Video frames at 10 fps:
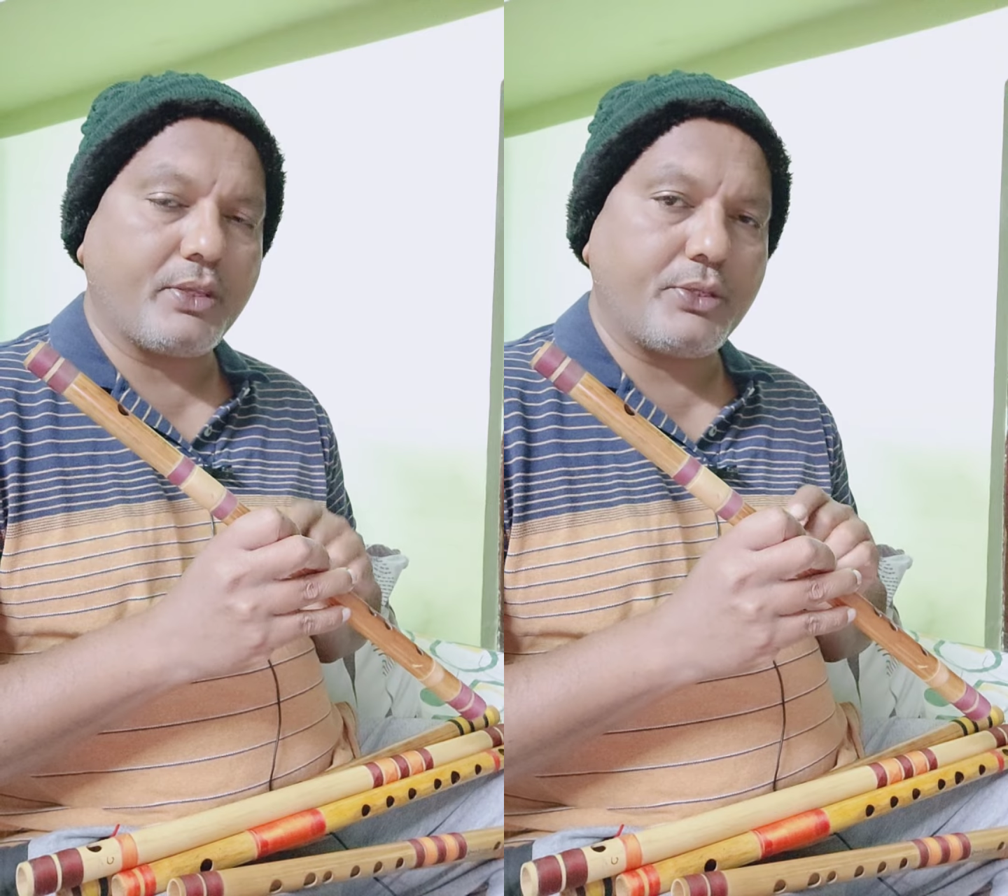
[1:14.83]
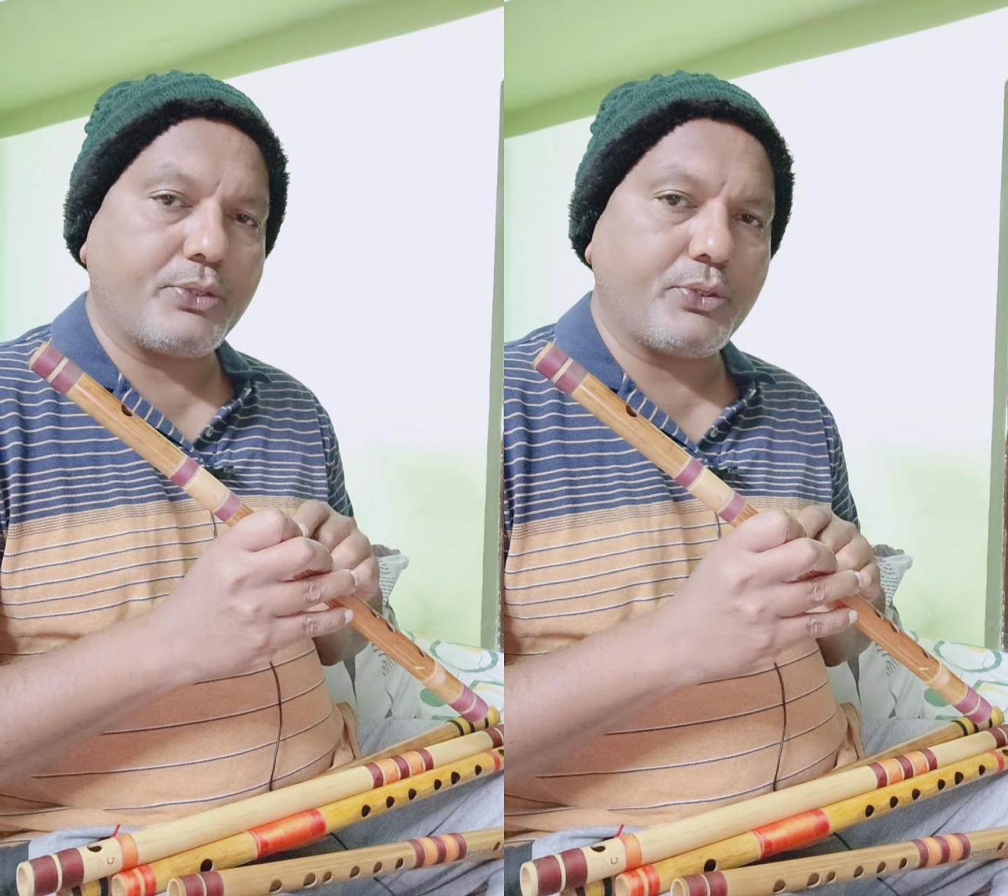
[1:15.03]

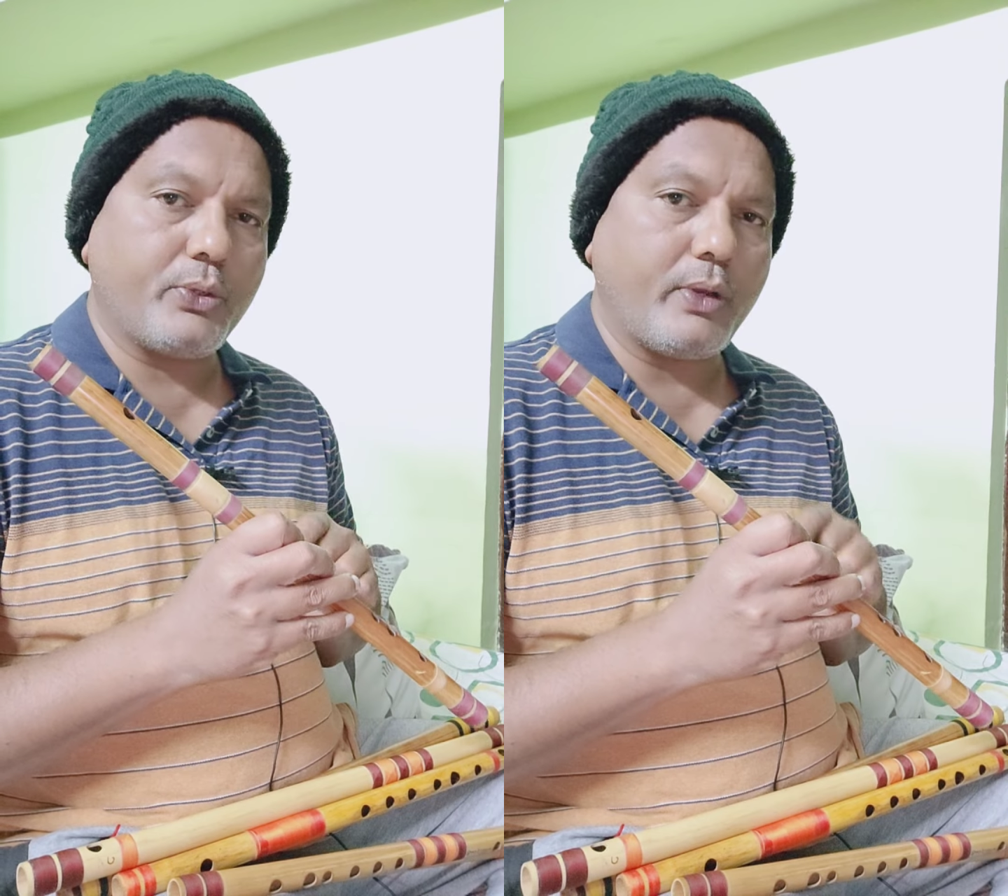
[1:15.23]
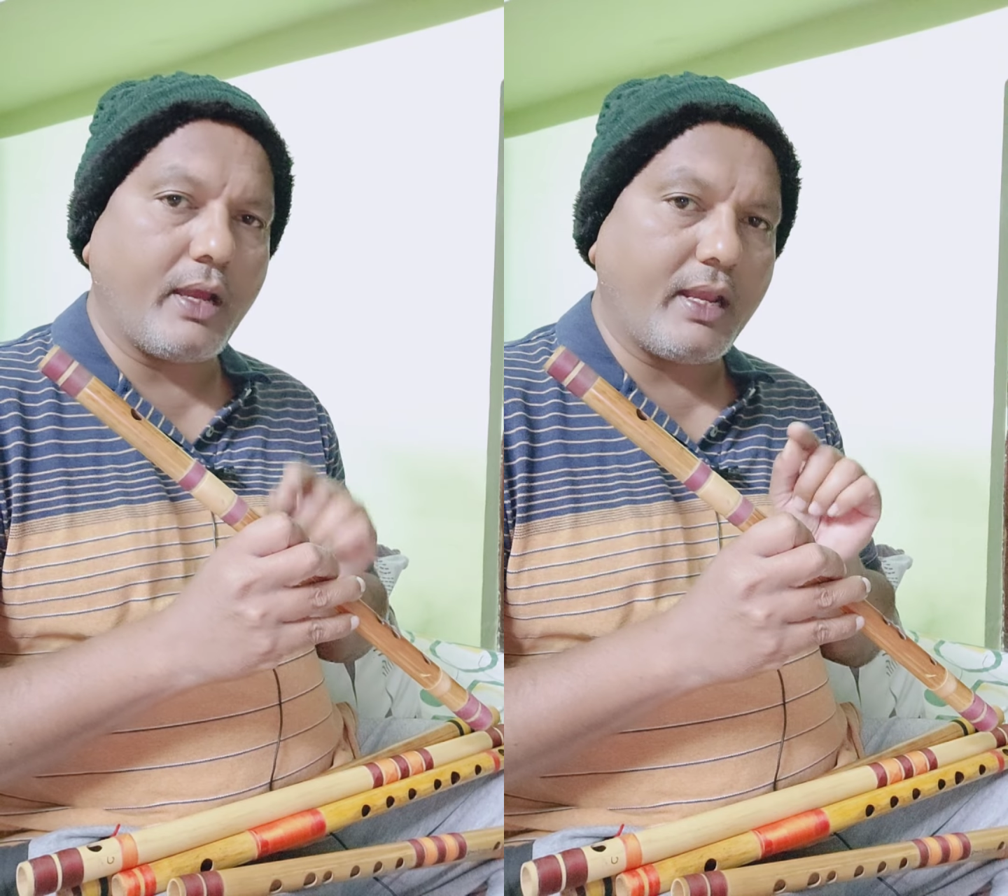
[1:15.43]

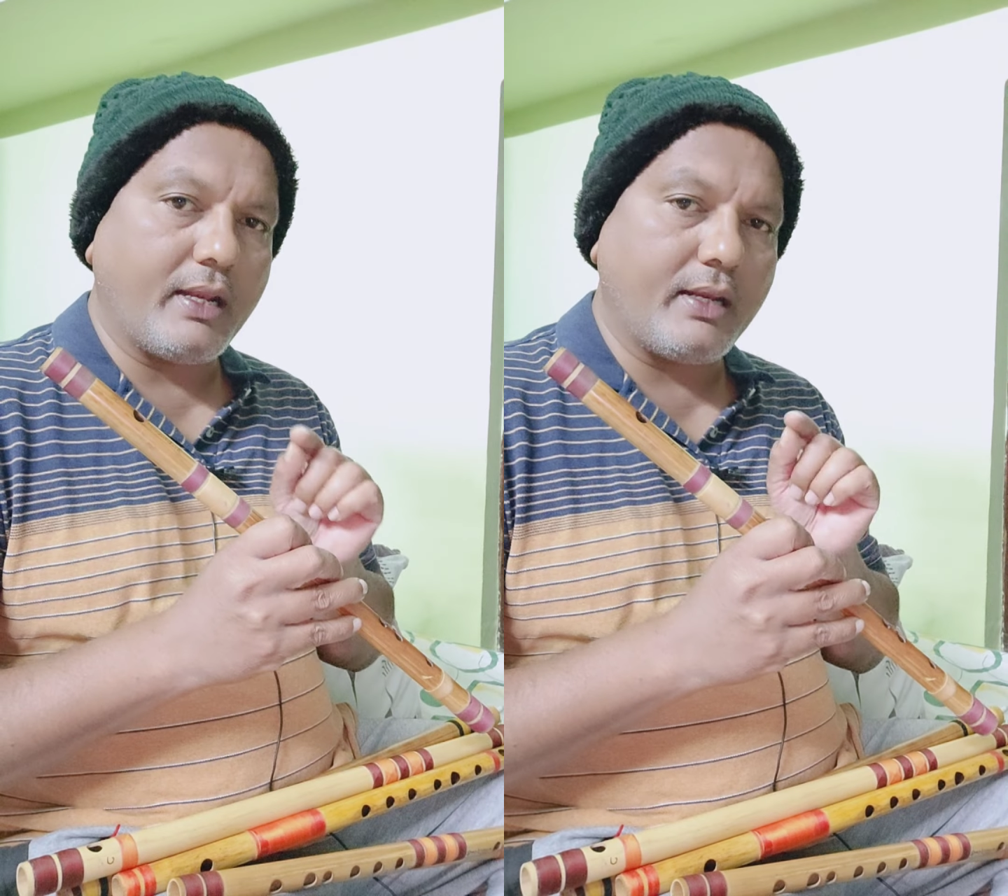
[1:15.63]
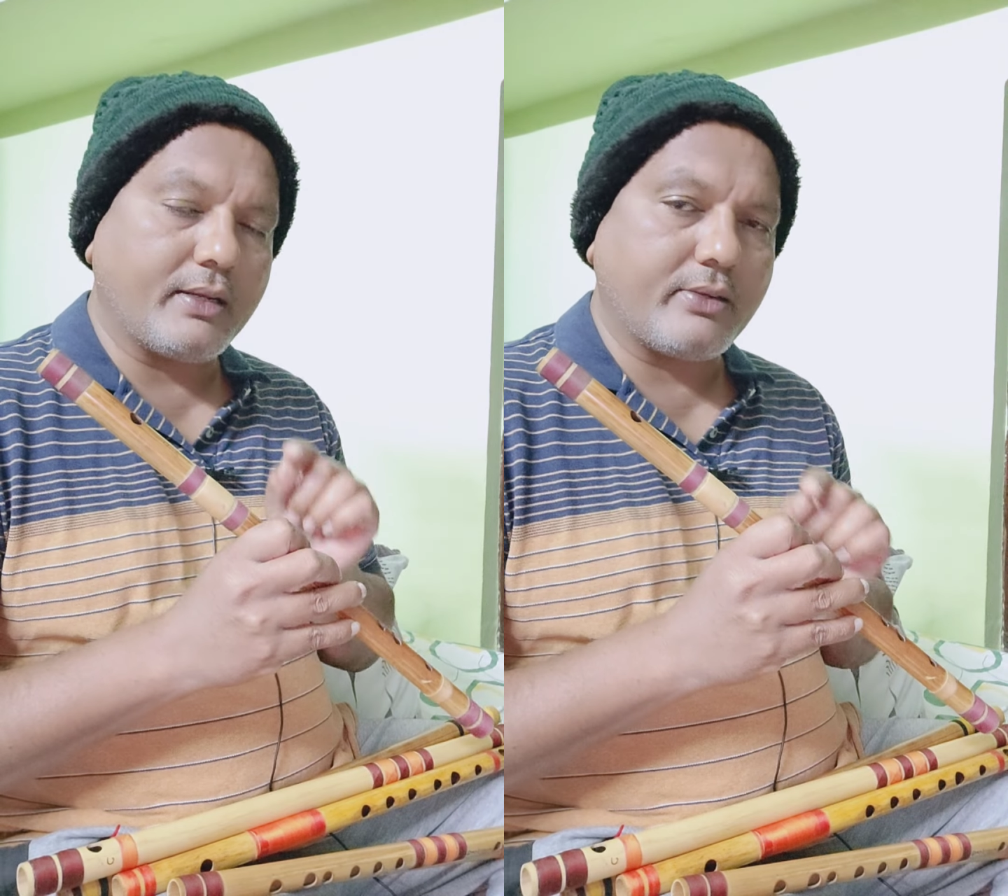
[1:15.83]
So I'll